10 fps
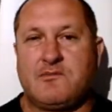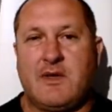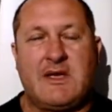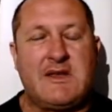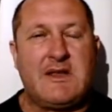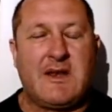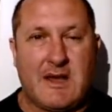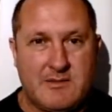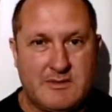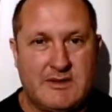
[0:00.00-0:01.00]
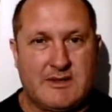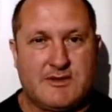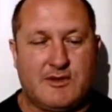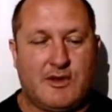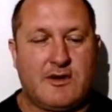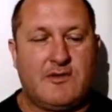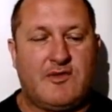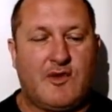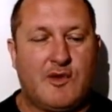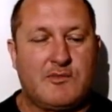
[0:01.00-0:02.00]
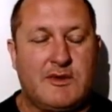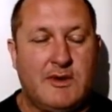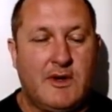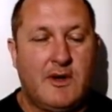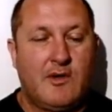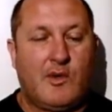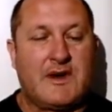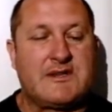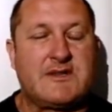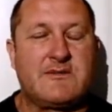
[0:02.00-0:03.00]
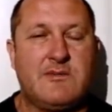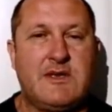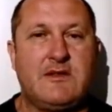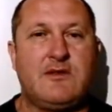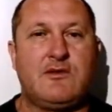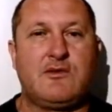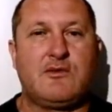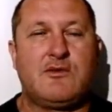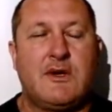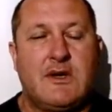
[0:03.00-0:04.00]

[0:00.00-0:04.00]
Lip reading: any layman that's not informed, what does this mean to you?